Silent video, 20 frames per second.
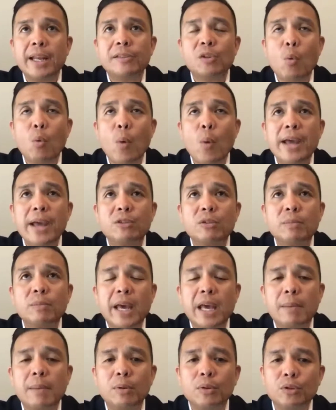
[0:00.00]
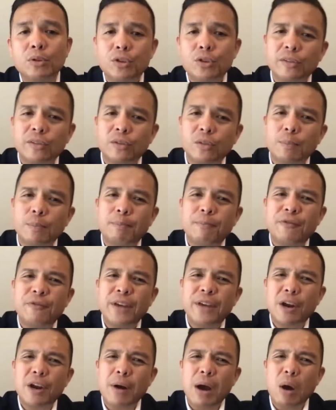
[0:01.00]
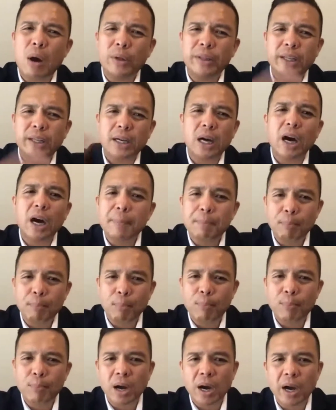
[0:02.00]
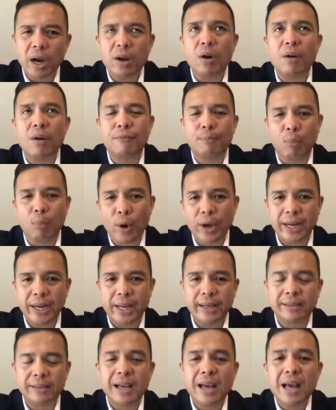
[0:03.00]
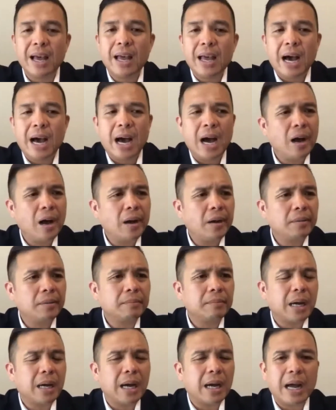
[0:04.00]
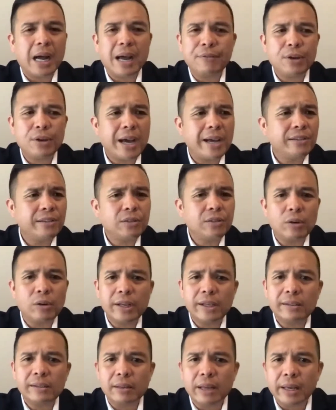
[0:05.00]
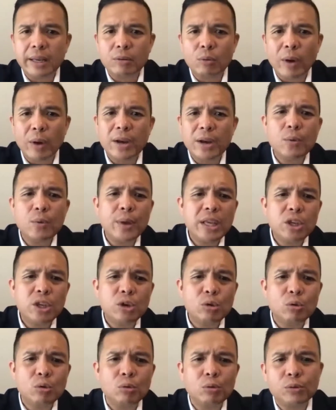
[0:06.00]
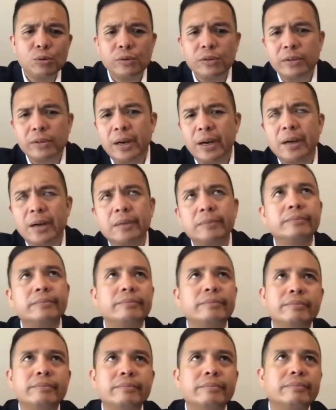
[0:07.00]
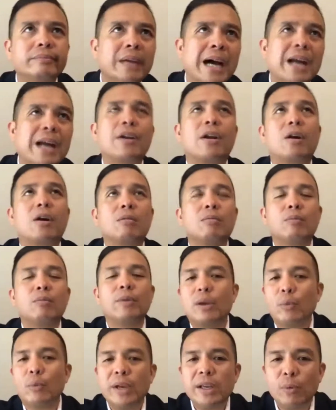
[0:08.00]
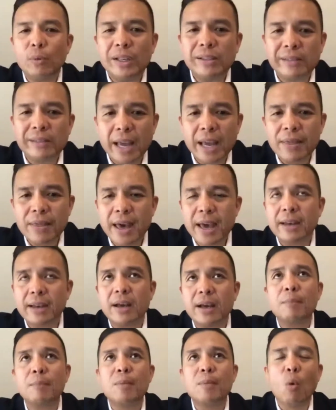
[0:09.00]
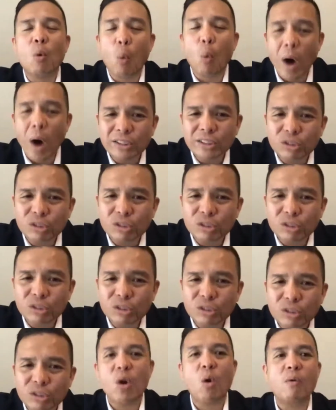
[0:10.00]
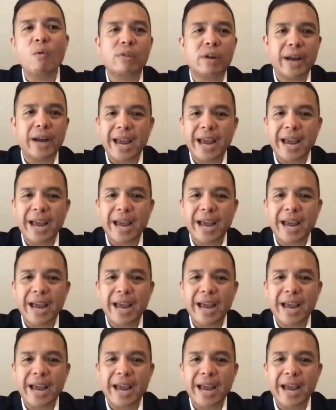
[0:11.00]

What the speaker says: way to be able to figure out what the cutoff point is. Have you guys noticed, like, why do we use, I don't know, we say that 120 over